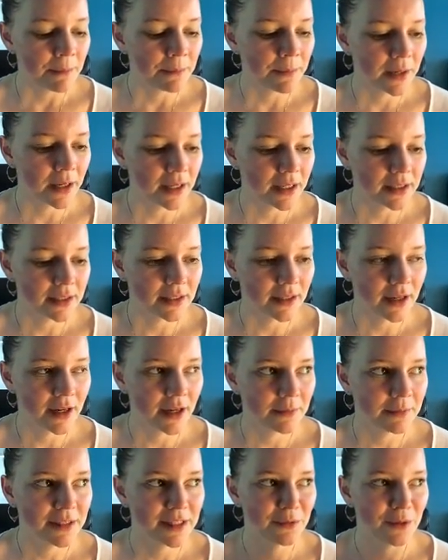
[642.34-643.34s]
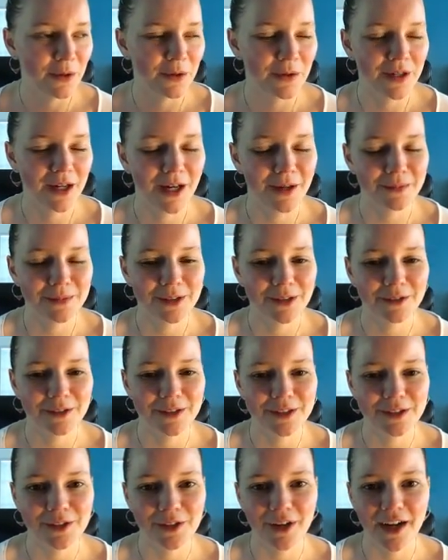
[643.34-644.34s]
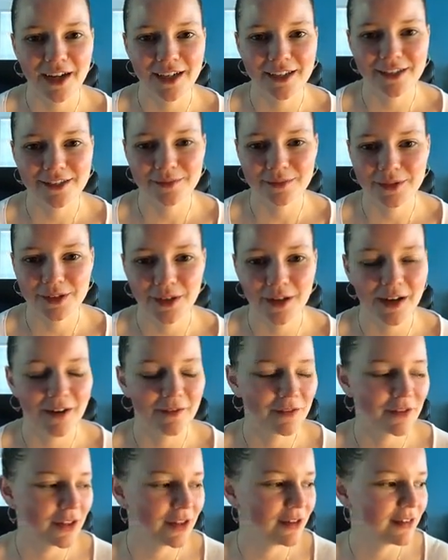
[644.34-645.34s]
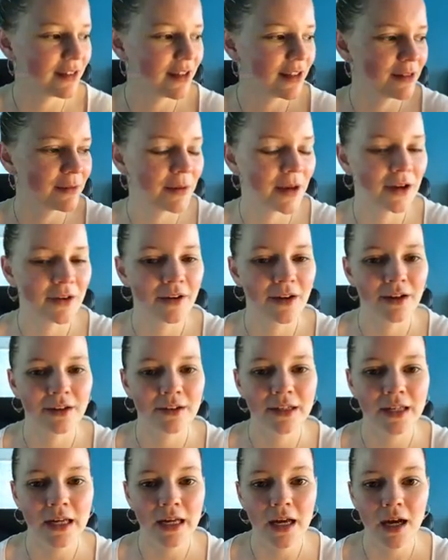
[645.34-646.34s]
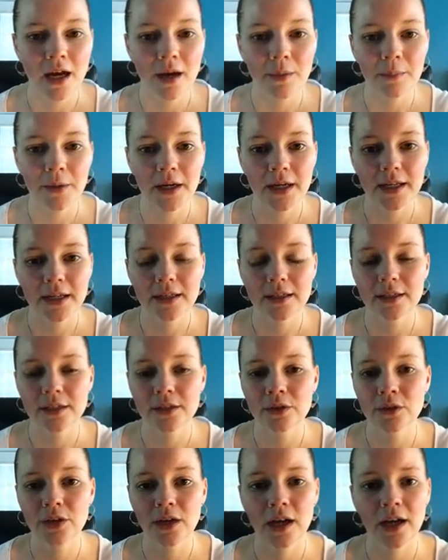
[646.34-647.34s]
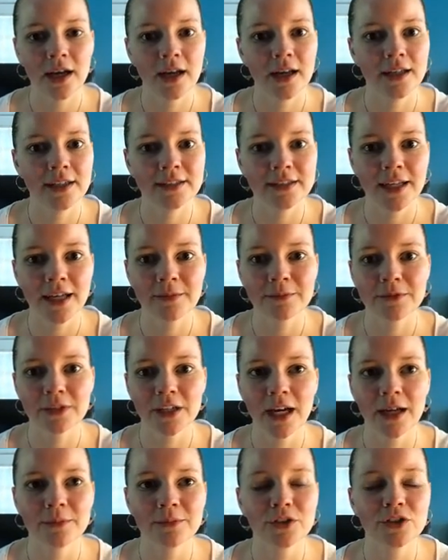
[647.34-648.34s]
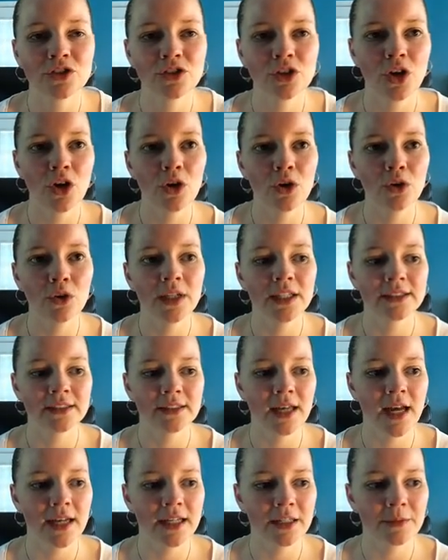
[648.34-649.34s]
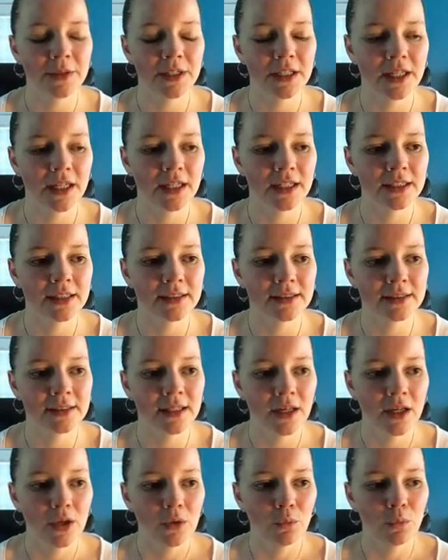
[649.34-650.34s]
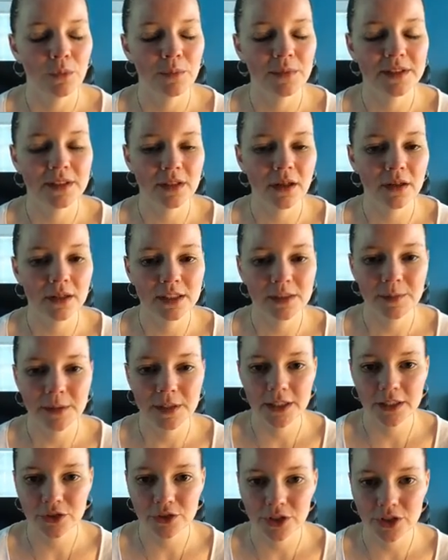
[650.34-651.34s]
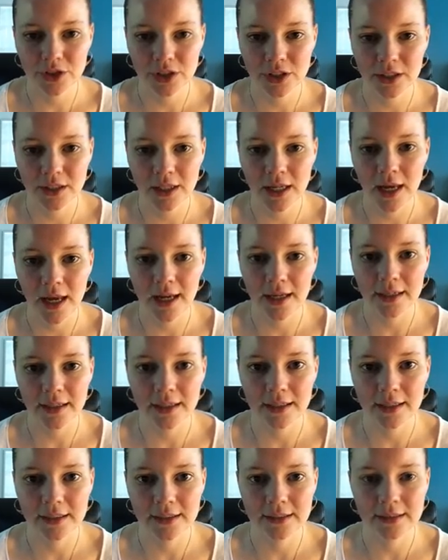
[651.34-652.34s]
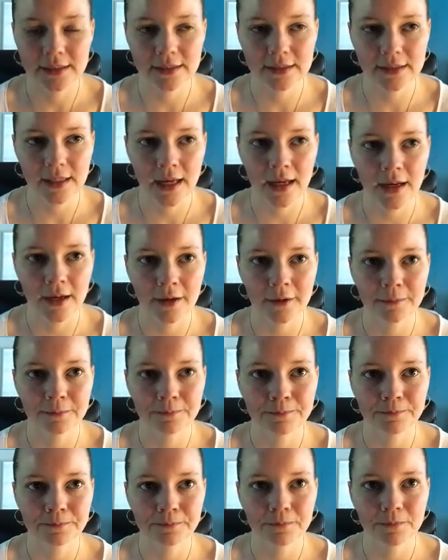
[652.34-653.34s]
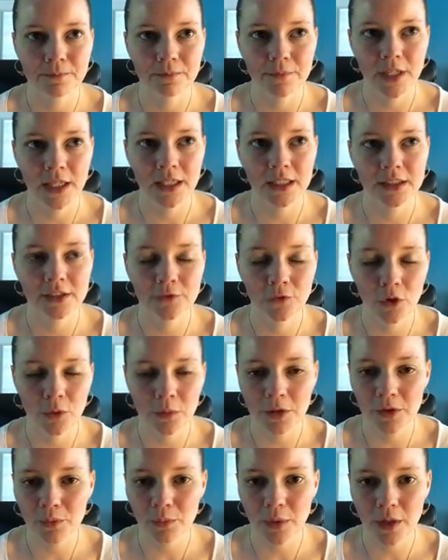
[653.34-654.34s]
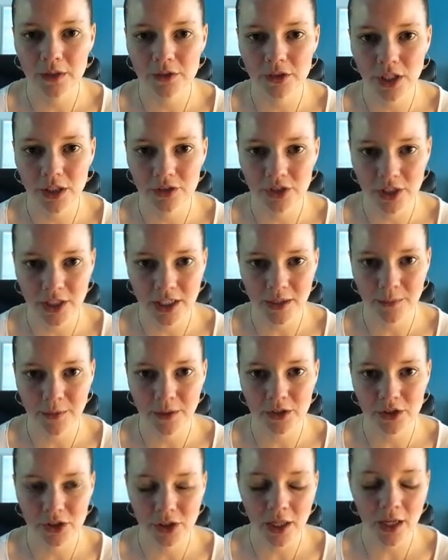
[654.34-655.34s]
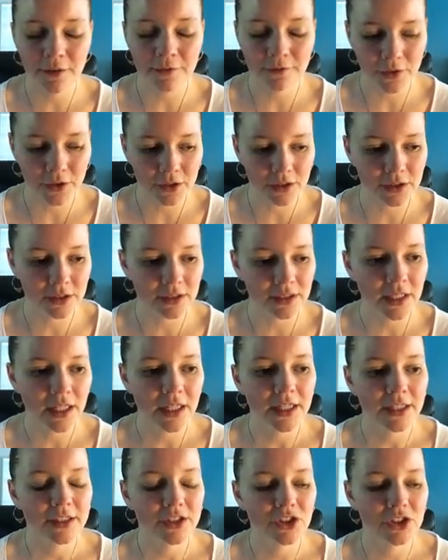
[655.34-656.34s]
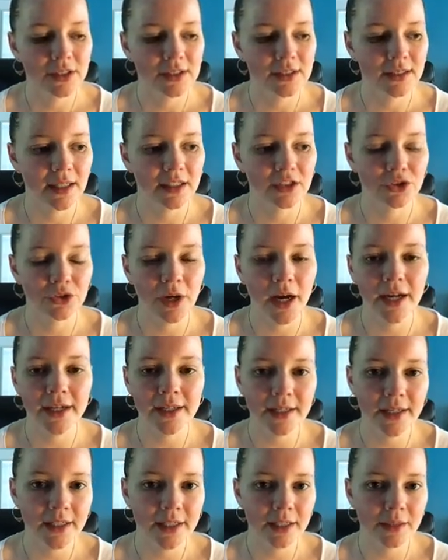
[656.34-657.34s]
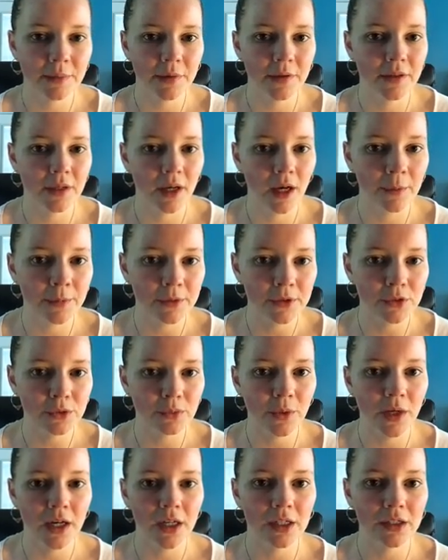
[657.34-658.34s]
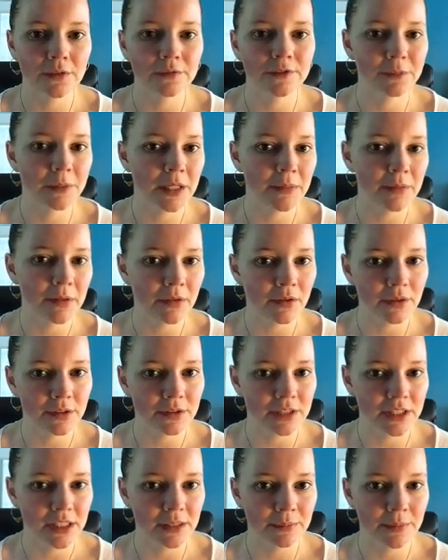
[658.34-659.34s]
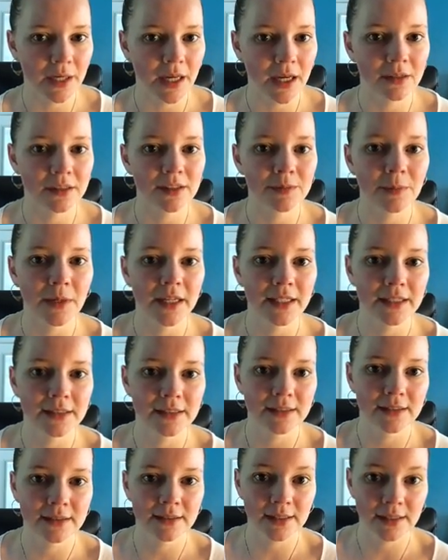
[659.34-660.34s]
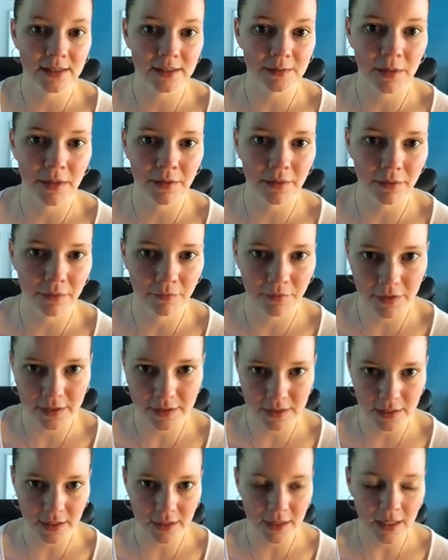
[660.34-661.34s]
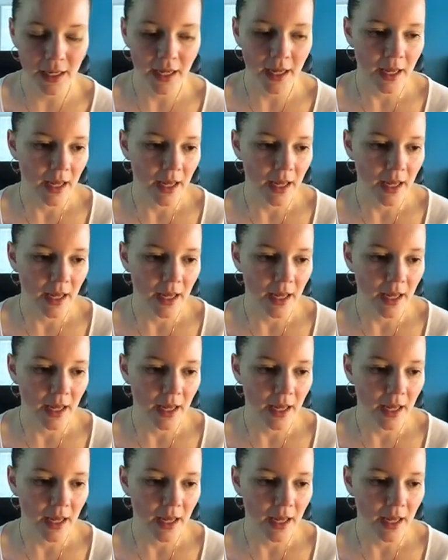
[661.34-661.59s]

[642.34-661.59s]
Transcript: But he woke up, so he's crying. I'm sorry if you hear that in the background. But you guys, I'm so excited because when we saw his pediatrician at his 4-month wild child checkup on July 1st, she said try to get him in the upper 12s, maybe 13 pounds by his 6-month visit.